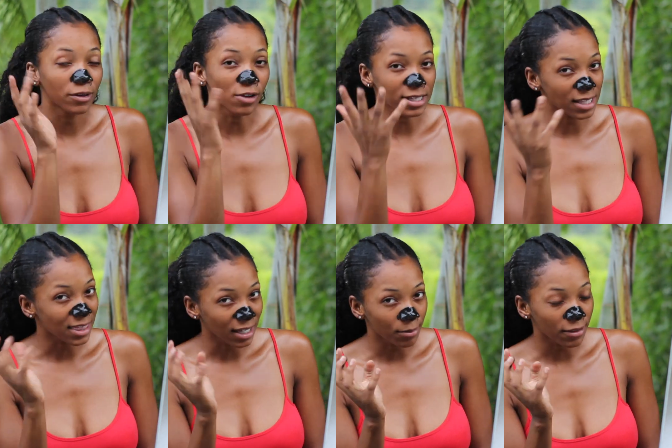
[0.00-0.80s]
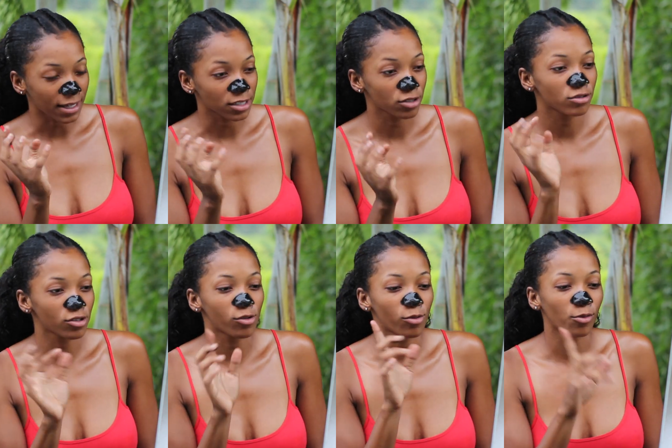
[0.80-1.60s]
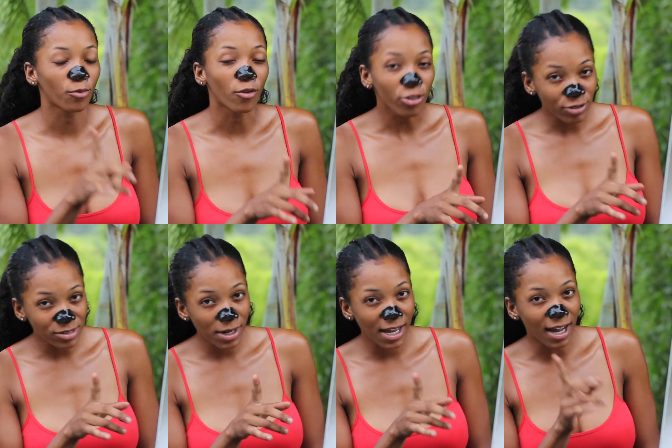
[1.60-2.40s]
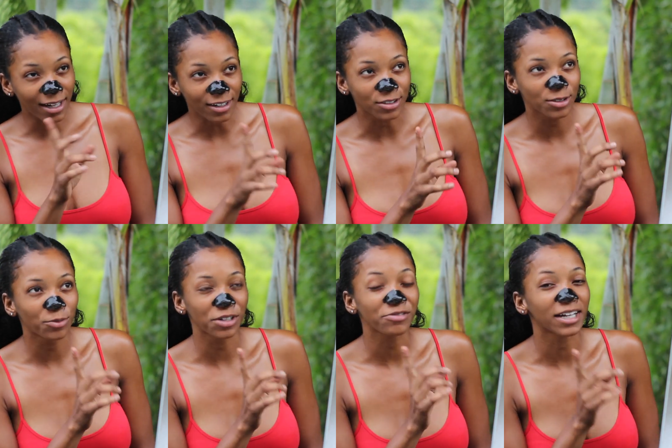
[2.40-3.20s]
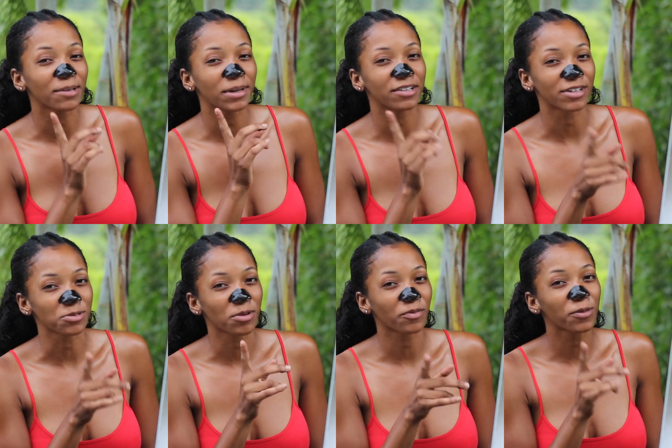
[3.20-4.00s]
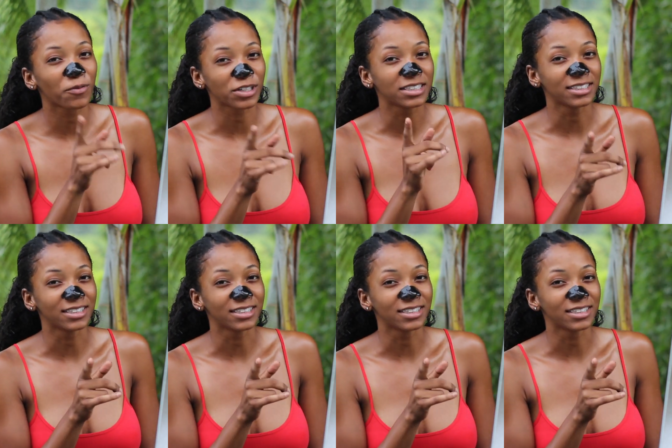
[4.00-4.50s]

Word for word: You guys can think about that too. So well, the reason why I also wouldn't recommend a restaurant from the first